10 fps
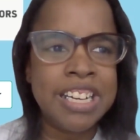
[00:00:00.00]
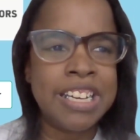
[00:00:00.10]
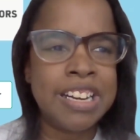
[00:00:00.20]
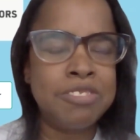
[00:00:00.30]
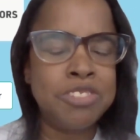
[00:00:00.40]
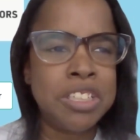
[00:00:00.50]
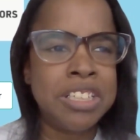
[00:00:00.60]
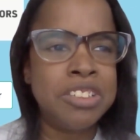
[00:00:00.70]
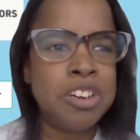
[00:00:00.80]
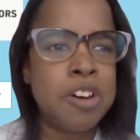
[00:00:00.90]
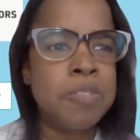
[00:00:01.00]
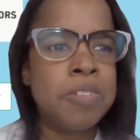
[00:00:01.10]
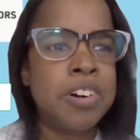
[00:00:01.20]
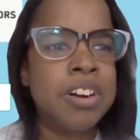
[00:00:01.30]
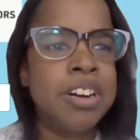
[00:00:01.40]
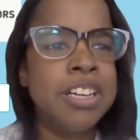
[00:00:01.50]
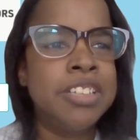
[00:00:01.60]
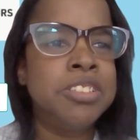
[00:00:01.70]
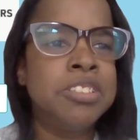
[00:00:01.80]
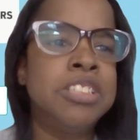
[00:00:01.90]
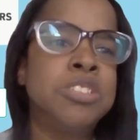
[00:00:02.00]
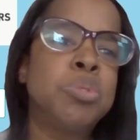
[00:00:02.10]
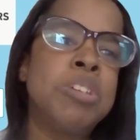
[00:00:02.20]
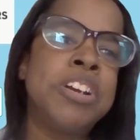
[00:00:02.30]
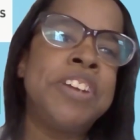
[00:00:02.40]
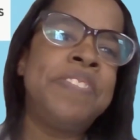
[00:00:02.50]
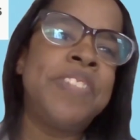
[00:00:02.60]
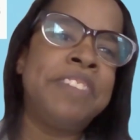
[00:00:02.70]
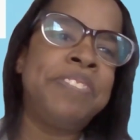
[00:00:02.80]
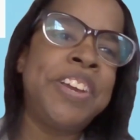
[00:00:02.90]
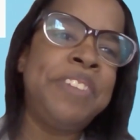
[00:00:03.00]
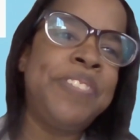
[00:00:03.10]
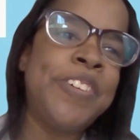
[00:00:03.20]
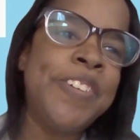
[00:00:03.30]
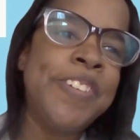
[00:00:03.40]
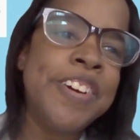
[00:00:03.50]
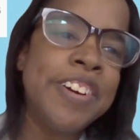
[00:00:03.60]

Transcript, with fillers: and I've trained over 125 people